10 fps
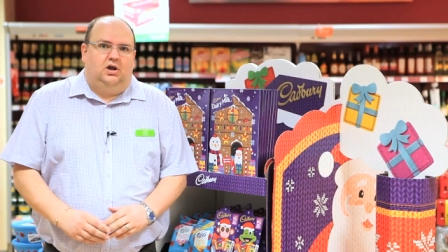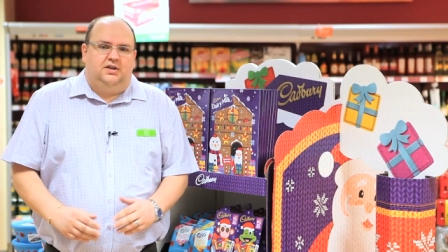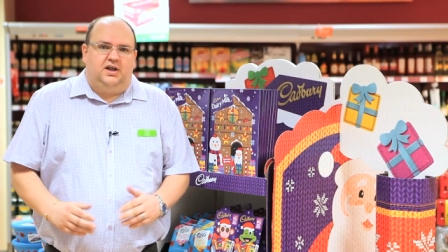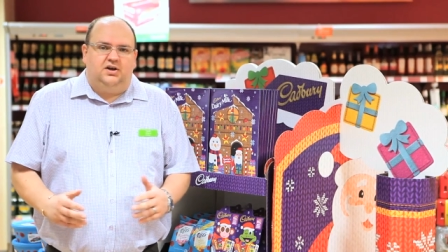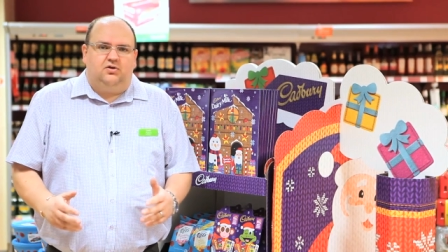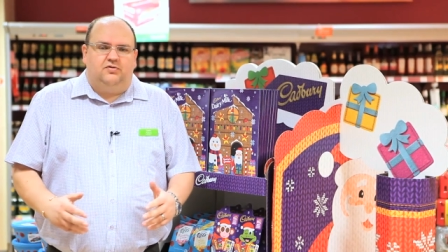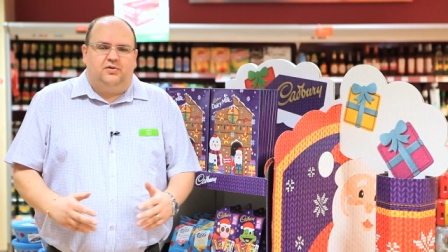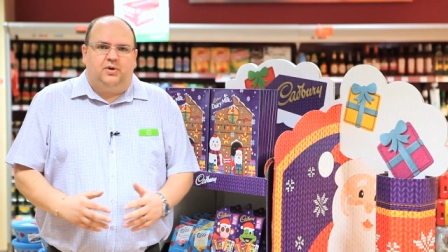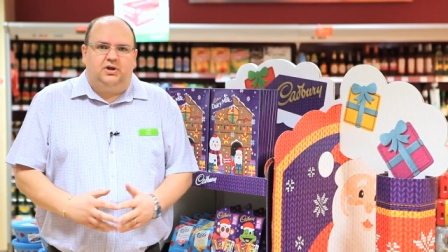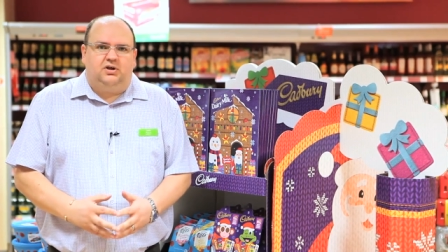At the end of
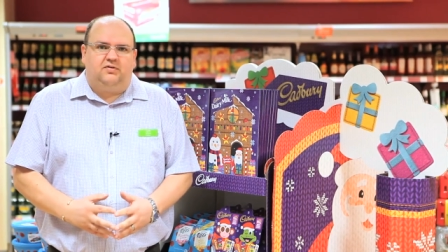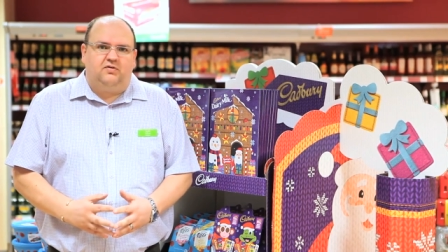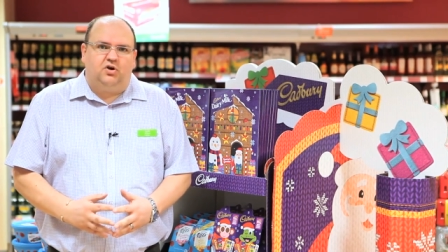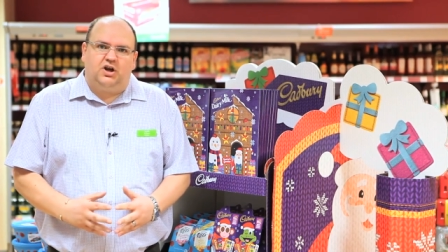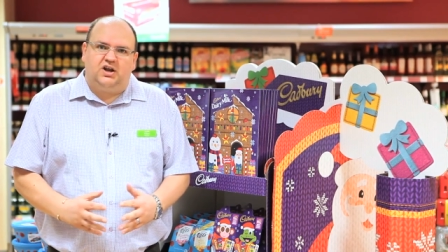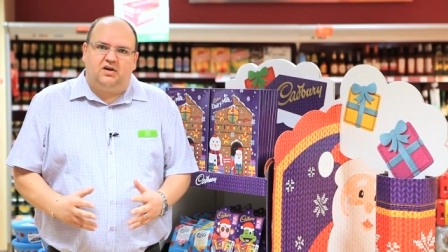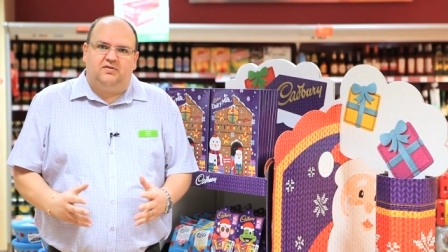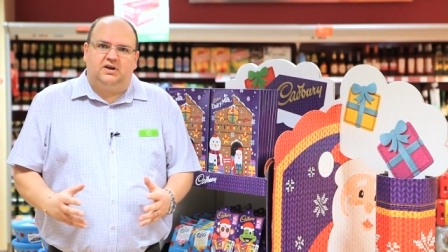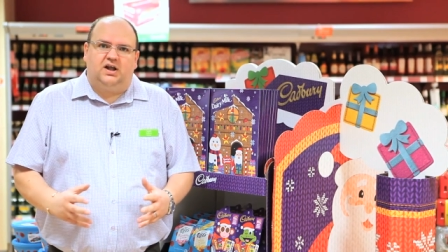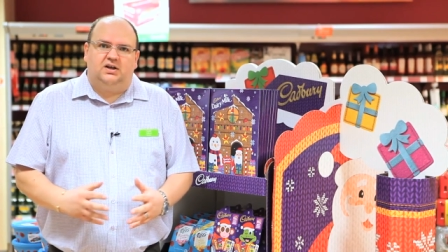November, if I've got any
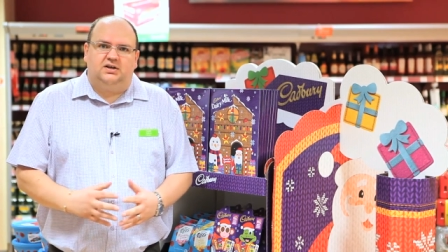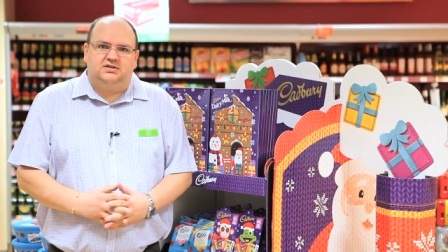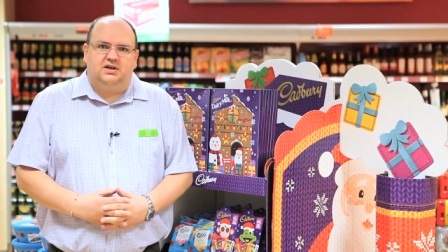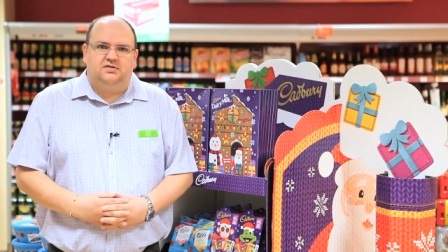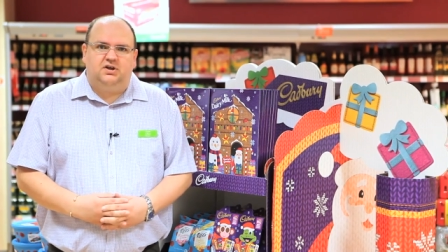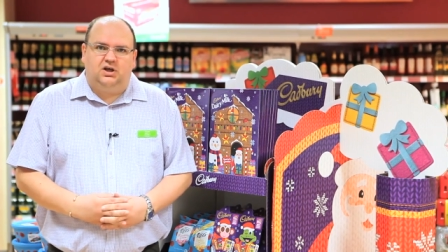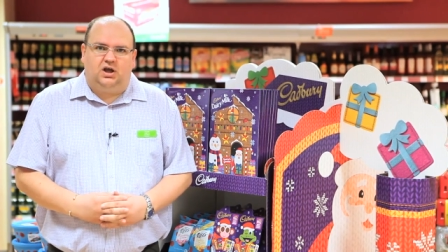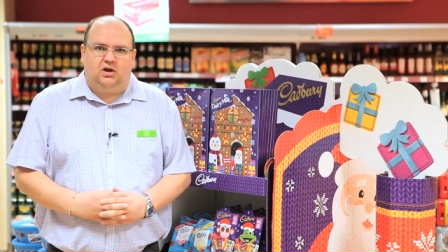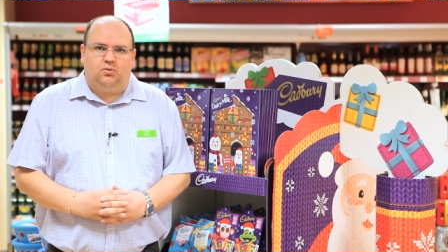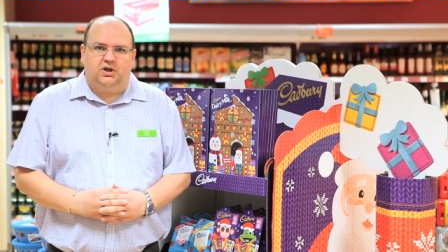advent calendars left,
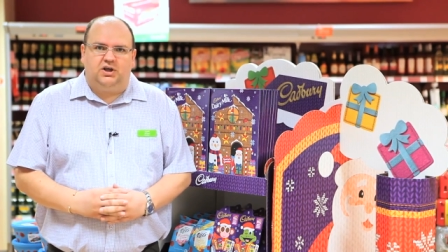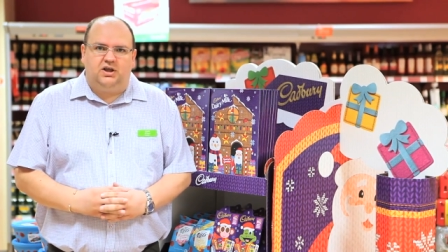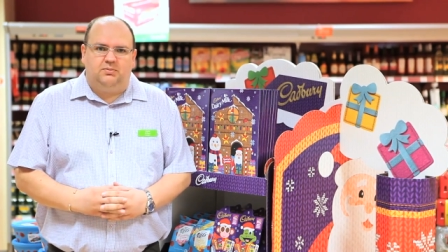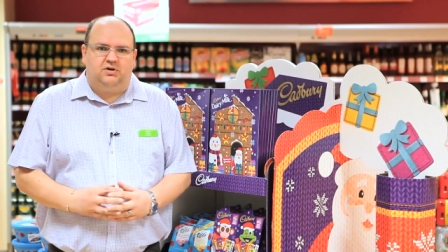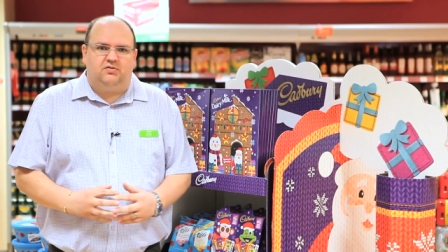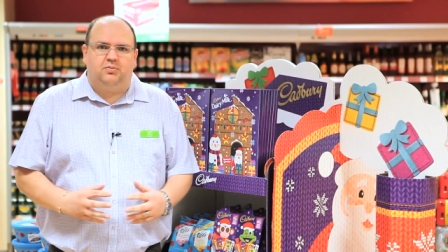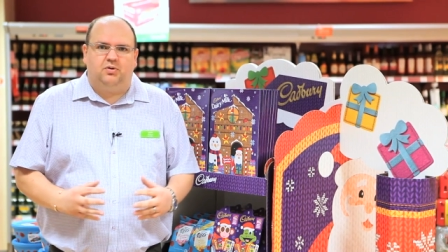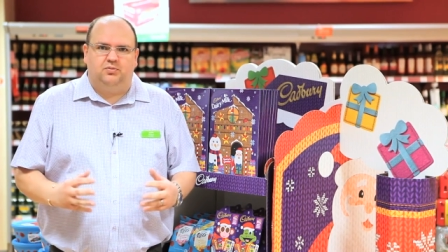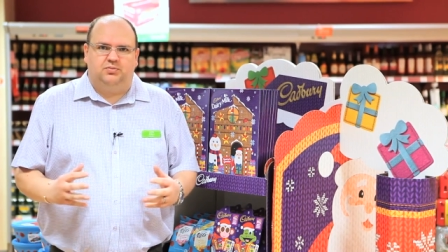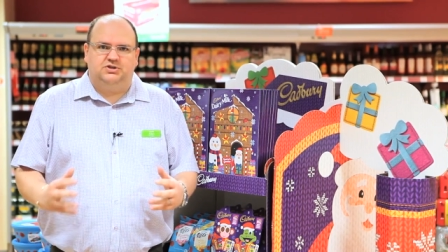I want to get them into a prominent